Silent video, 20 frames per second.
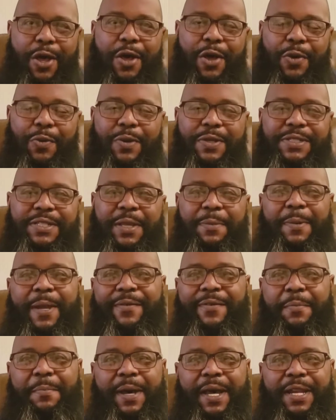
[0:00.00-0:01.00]
What's up,
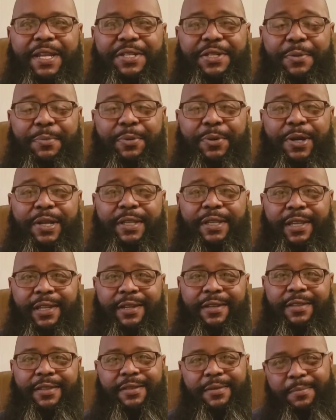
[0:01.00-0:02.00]
everybody? It's your boy
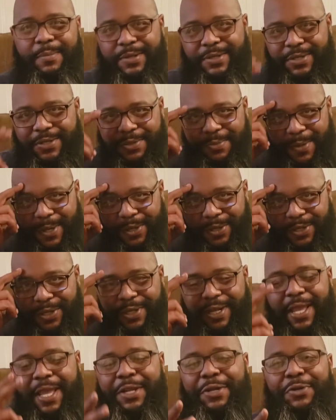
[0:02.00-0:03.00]
Kenneth, Mr. Smell Good
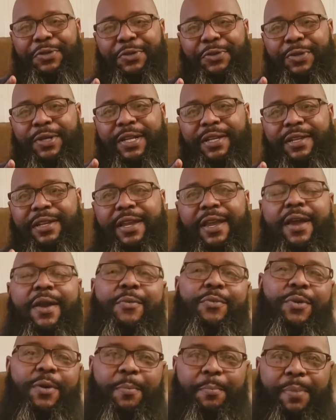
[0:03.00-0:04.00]
803.
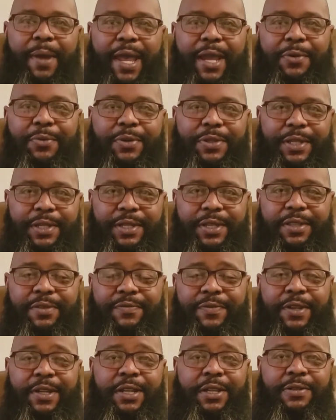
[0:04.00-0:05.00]
We're back with another
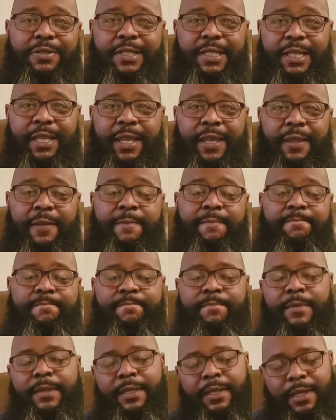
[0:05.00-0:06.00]
video today.
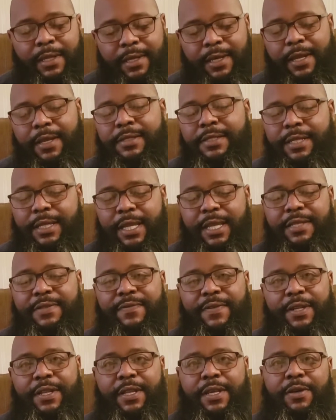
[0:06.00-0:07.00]
Now, in today's
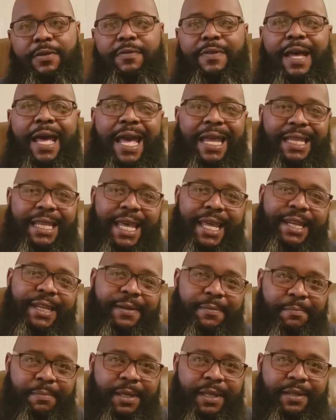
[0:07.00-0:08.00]
video, I gotta
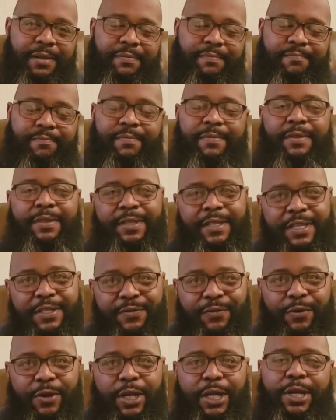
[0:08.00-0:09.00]
admit, this
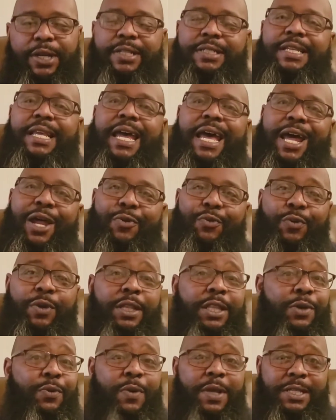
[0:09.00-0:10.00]
fragrance I
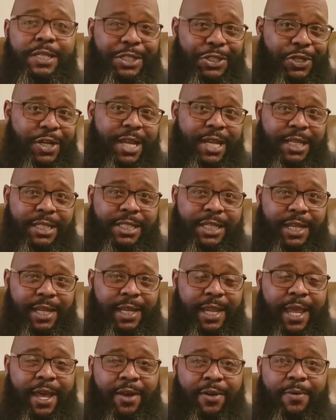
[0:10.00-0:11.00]
really wasn't trying to check
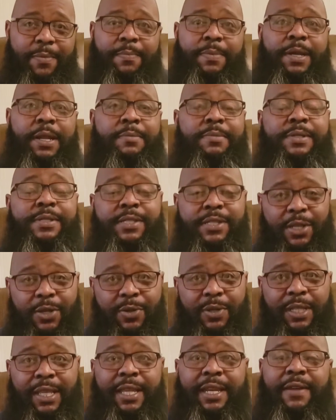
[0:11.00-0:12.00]
out, but I'm so
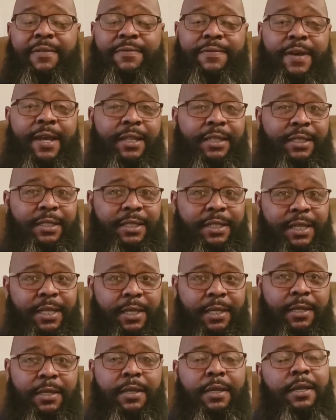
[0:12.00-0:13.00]
glad I finally
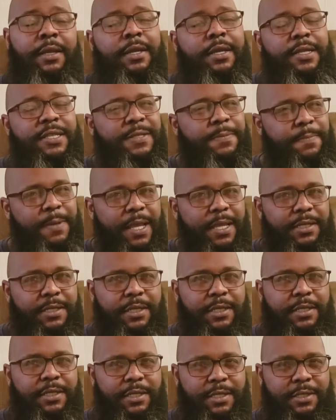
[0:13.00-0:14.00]
did,
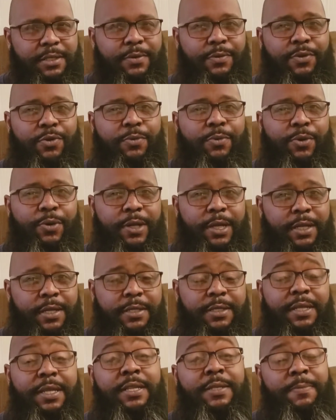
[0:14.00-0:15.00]
especially since the rumor
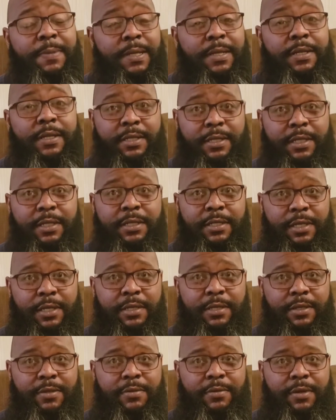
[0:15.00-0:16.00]
is it's been
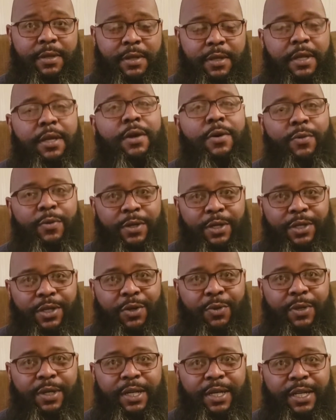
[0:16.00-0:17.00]
discontinued. Want to know
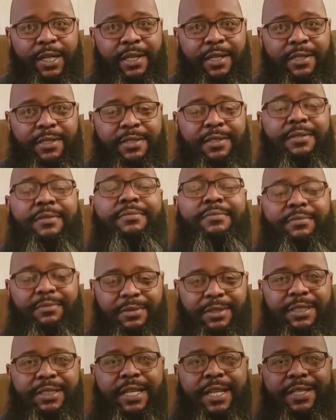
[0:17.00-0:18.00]
what it is?
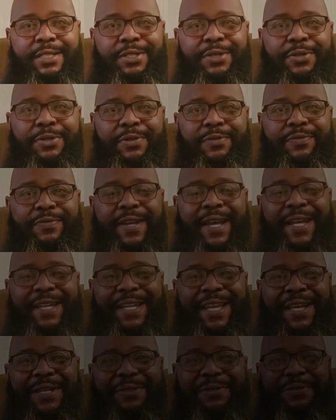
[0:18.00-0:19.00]
Stay tuned and find
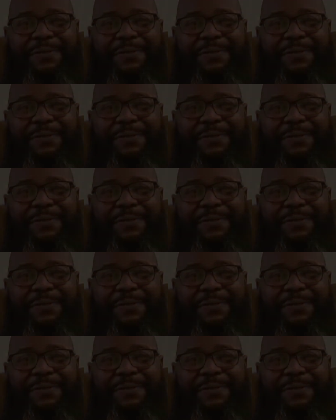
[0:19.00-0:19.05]
out.